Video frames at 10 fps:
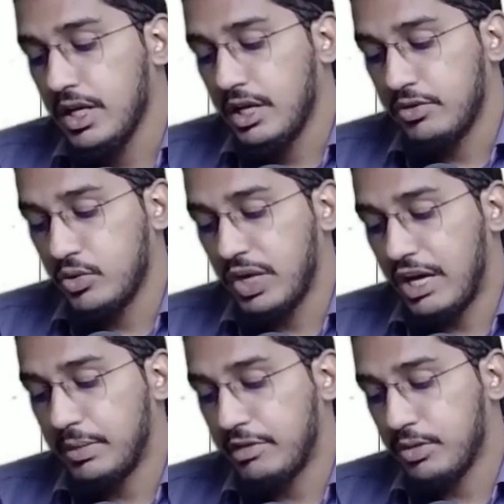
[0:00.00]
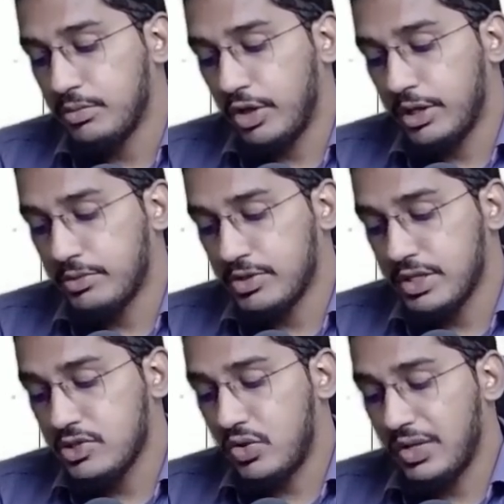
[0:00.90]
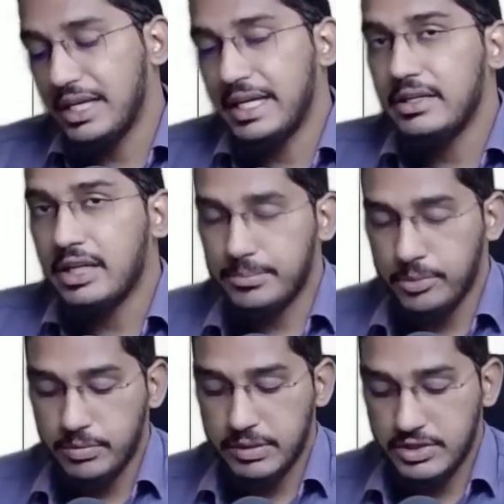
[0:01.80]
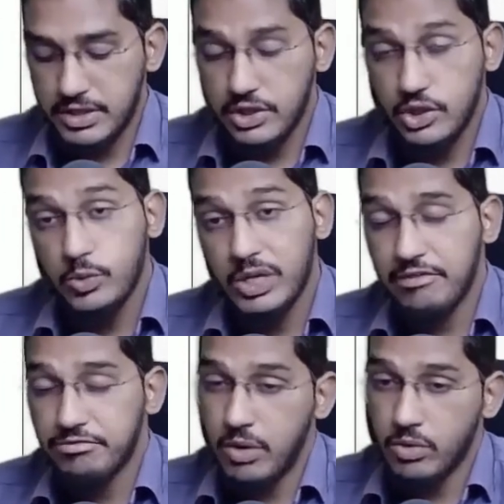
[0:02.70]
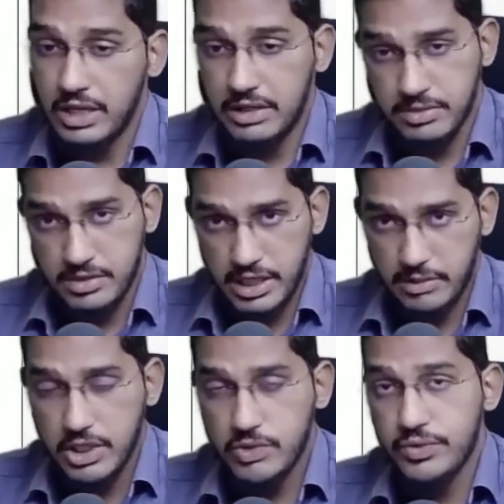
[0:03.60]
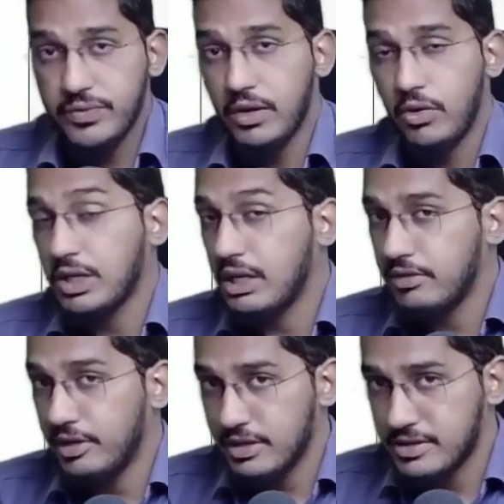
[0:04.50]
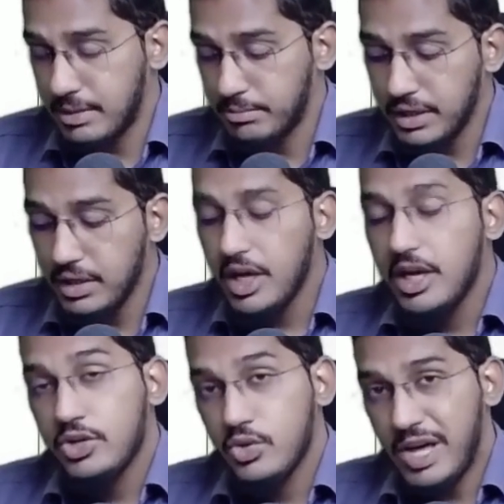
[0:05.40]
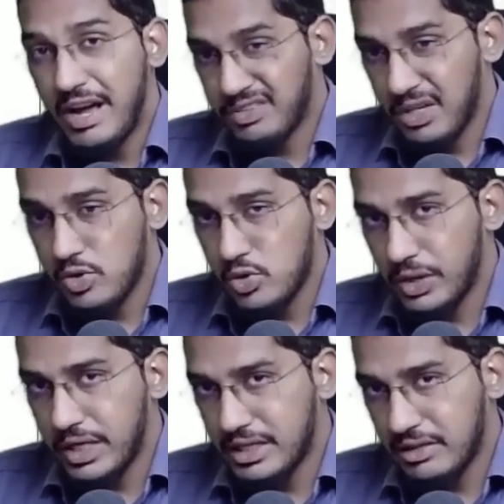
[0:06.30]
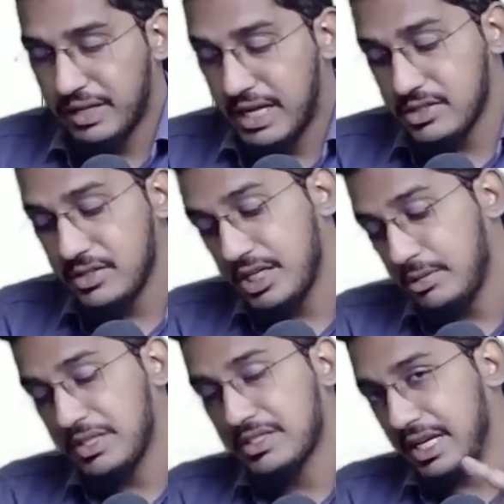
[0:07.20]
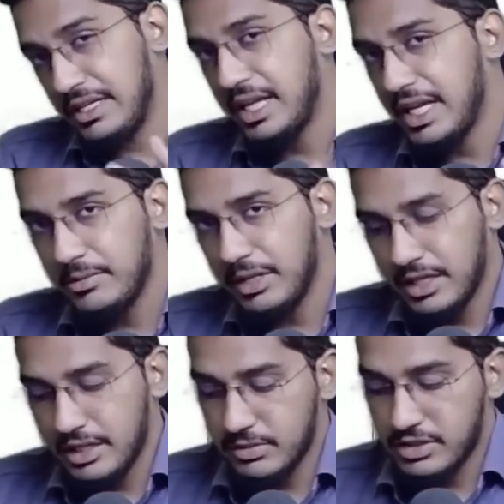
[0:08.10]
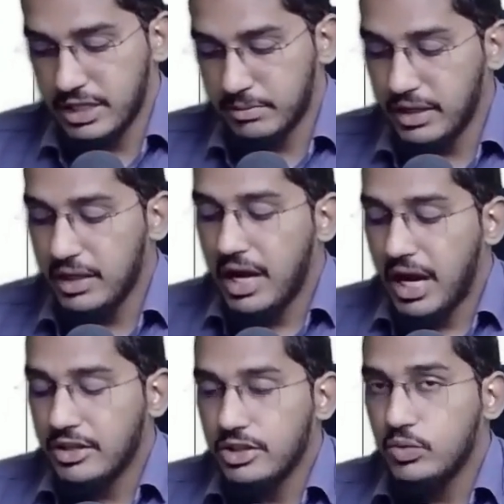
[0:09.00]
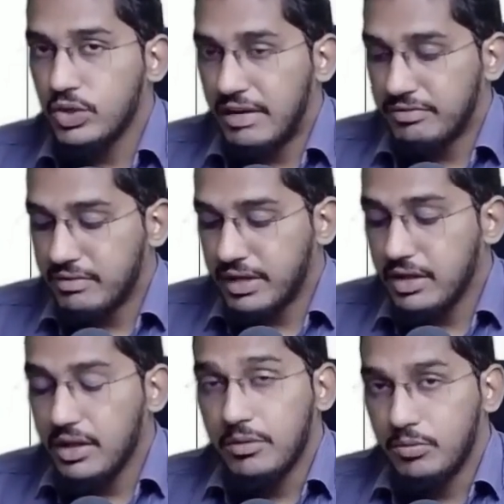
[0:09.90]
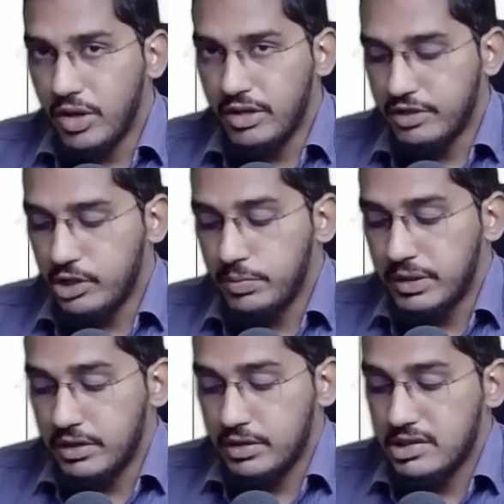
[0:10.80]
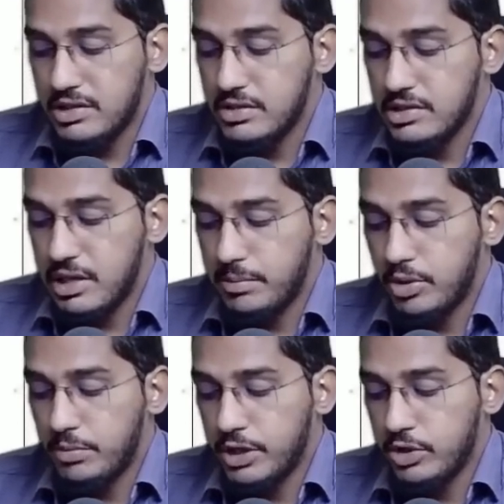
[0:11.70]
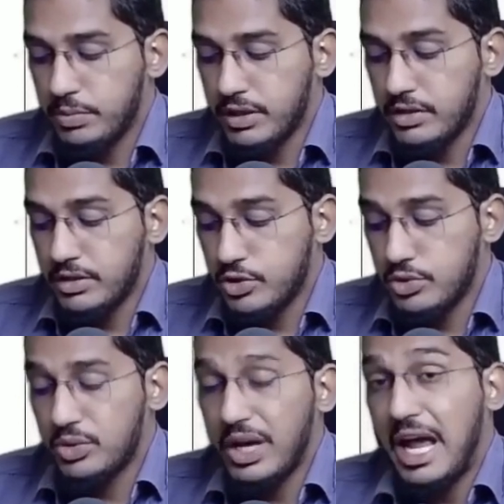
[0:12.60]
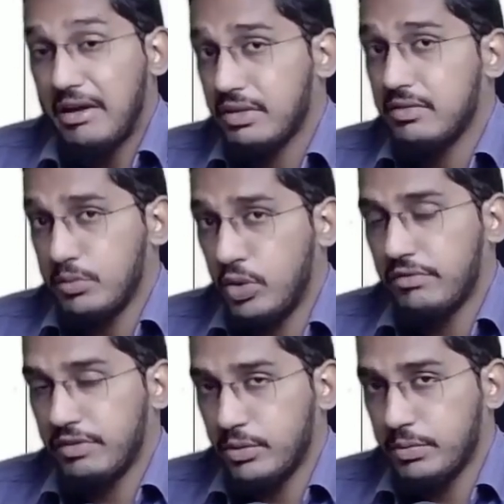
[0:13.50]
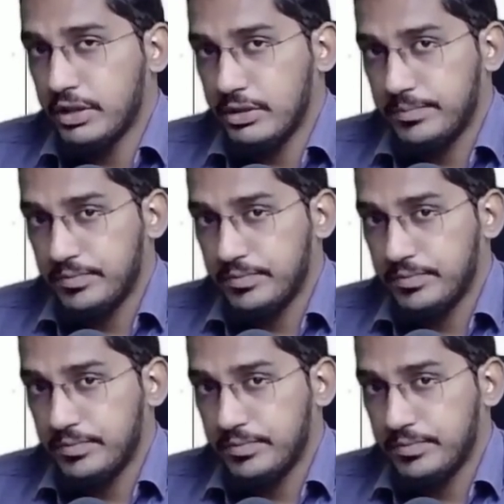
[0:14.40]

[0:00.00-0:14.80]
If you would have performed audit procedures on the entire population, you would have found that misstatements which were not covered in the sample, you would have concluded that financial statements contain a material misstatement and you would have given modified opinion. See, this is the appropriate opinion. You should have given modified opinion.